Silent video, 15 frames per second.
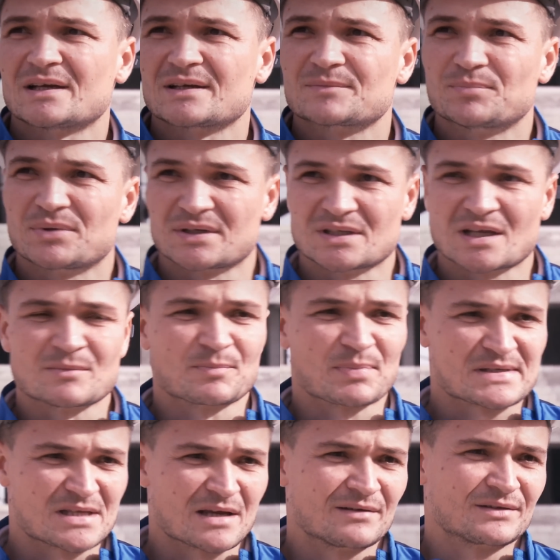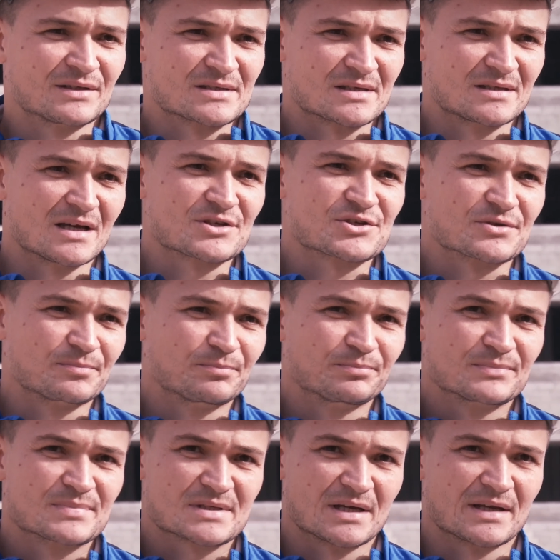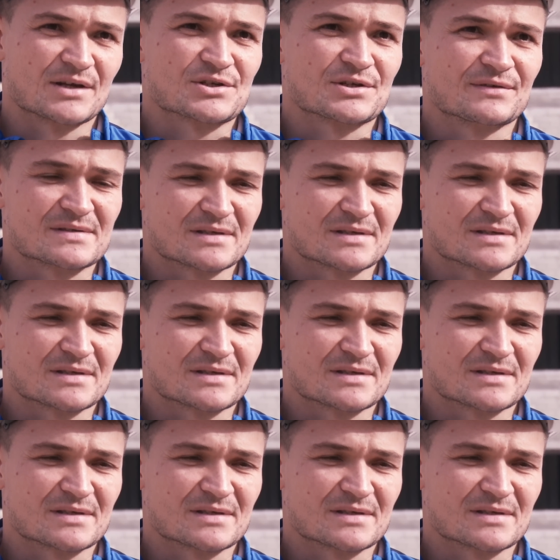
It certainly inspires us. We have a